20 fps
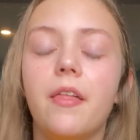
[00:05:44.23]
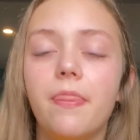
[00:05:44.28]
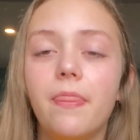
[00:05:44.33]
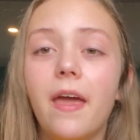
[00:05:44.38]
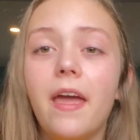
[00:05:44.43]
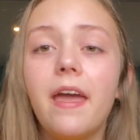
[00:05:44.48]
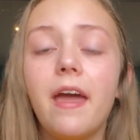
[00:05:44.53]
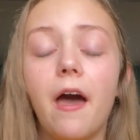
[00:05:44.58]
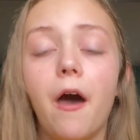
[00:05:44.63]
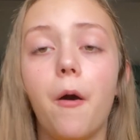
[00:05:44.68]

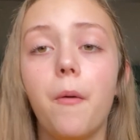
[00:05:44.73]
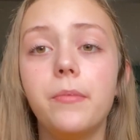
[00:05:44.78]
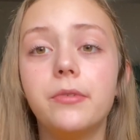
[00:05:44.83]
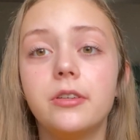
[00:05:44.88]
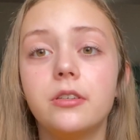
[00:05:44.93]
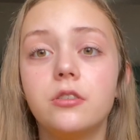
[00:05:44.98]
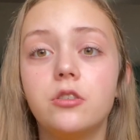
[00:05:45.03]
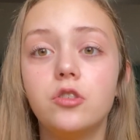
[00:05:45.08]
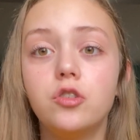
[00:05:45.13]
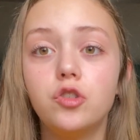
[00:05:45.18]
they
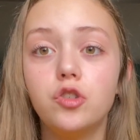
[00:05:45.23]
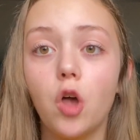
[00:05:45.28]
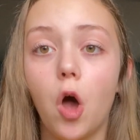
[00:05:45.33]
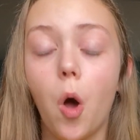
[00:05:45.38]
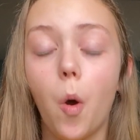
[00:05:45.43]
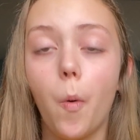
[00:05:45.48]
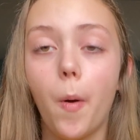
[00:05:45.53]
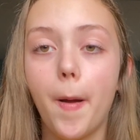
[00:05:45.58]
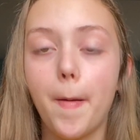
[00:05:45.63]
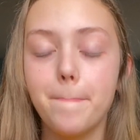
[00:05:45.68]
helped
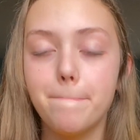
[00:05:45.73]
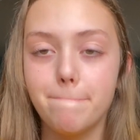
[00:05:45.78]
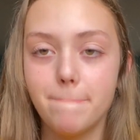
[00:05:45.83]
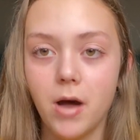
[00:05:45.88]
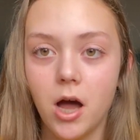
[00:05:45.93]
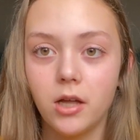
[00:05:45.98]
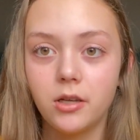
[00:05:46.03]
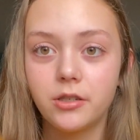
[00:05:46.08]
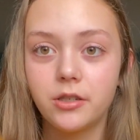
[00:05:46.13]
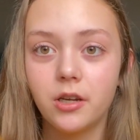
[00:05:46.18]
so
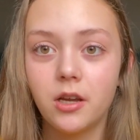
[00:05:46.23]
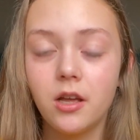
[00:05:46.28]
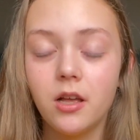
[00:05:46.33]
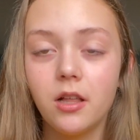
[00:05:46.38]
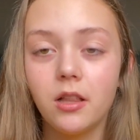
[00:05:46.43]
much.